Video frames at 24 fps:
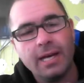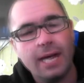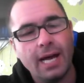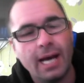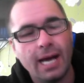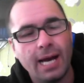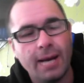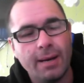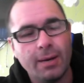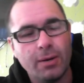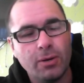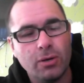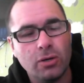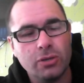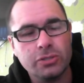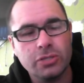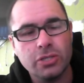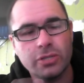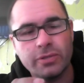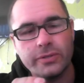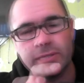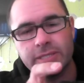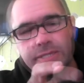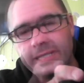
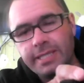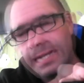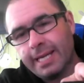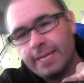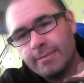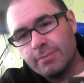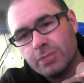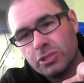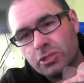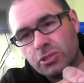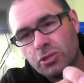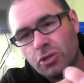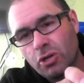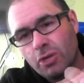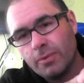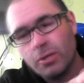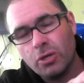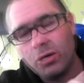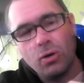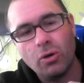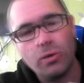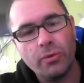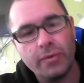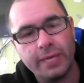Also the CM Storm, and
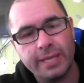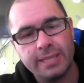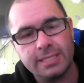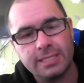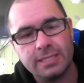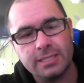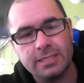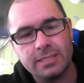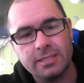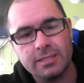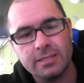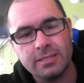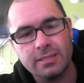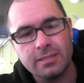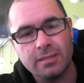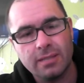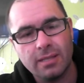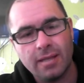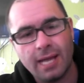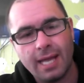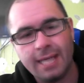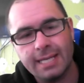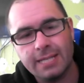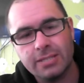all this
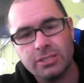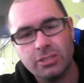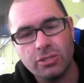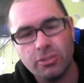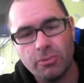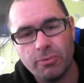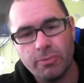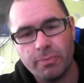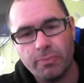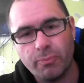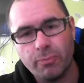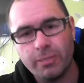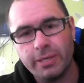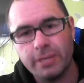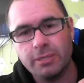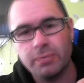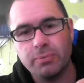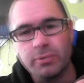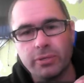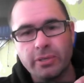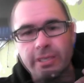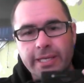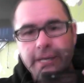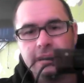lights up when you
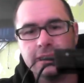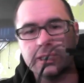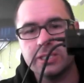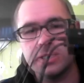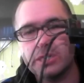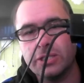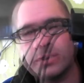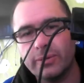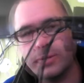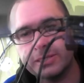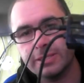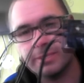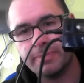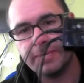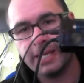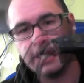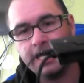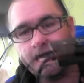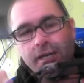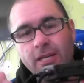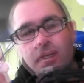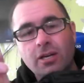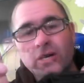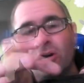plug it into the
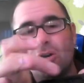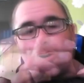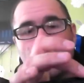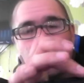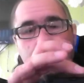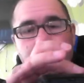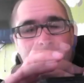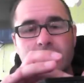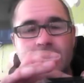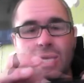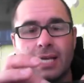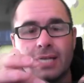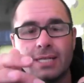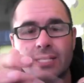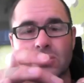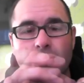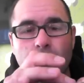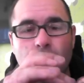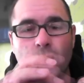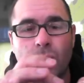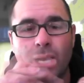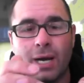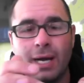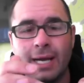USB. All this lights
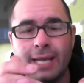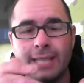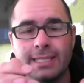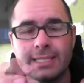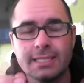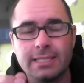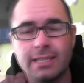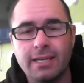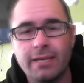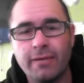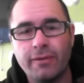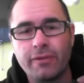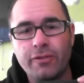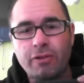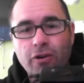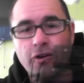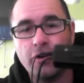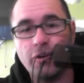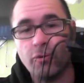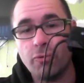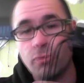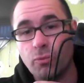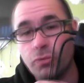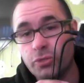up white if
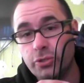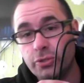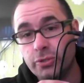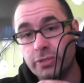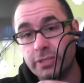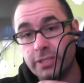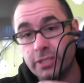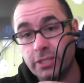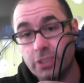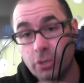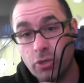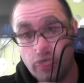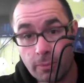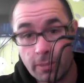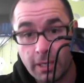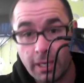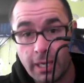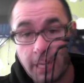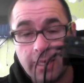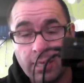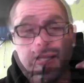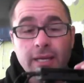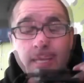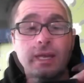you're using it normally.